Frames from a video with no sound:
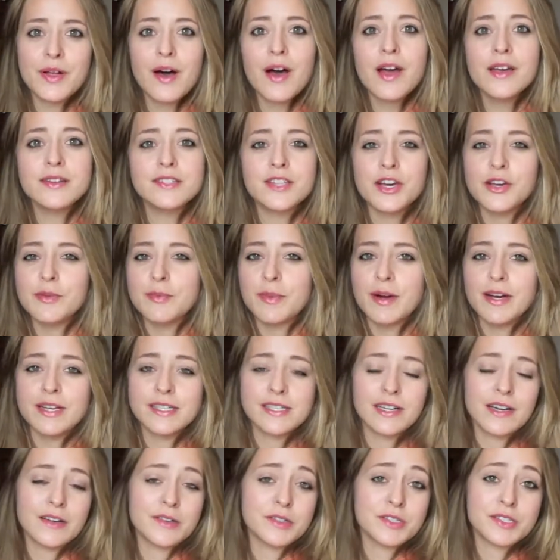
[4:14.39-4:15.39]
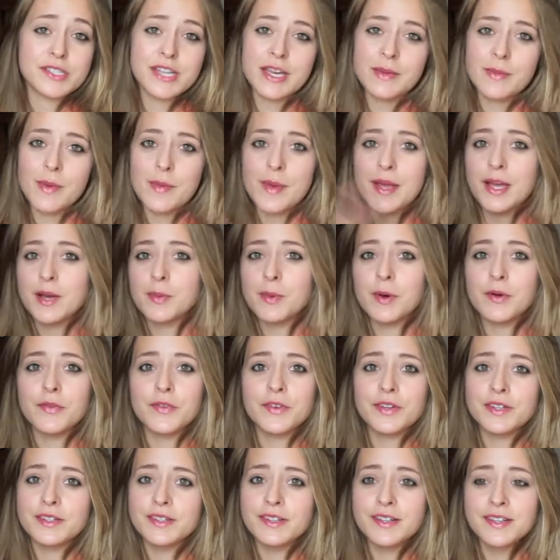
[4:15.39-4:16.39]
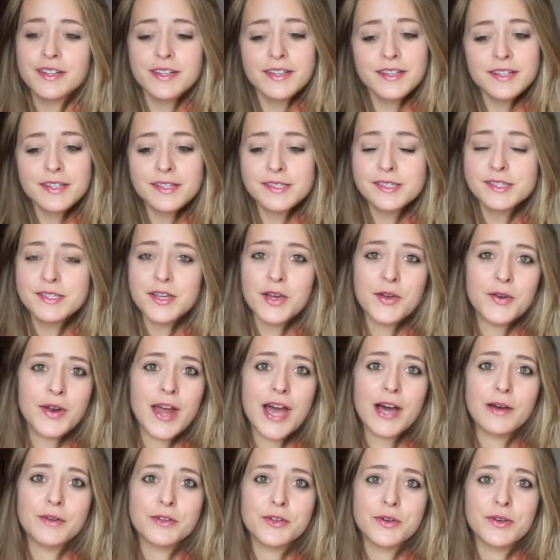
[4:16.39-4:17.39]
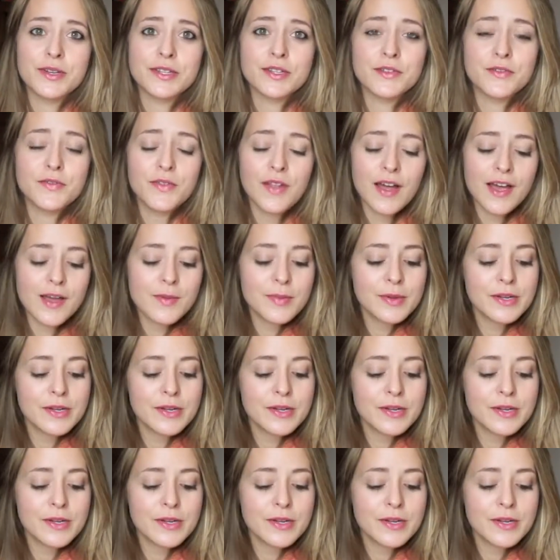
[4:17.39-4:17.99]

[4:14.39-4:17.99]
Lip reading: I don't mind it, I just take my makeup off and zone out during the flight.